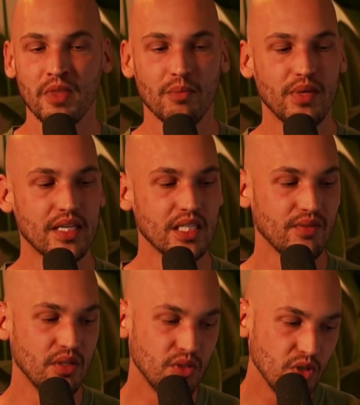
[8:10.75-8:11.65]
Because if
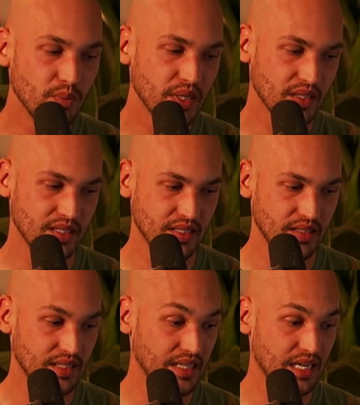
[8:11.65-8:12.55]
you do
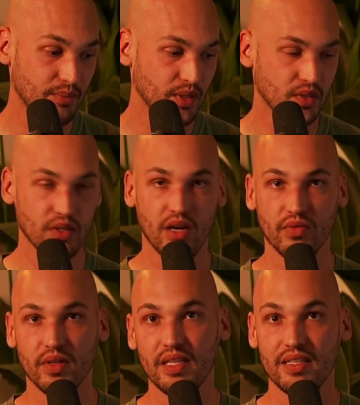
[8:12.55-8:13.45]
decide to build
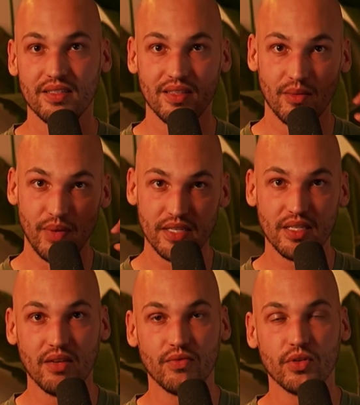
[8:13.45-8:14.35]
software, and that's the best
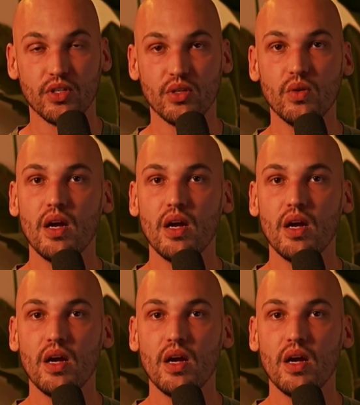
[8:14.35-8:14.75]
thing for you,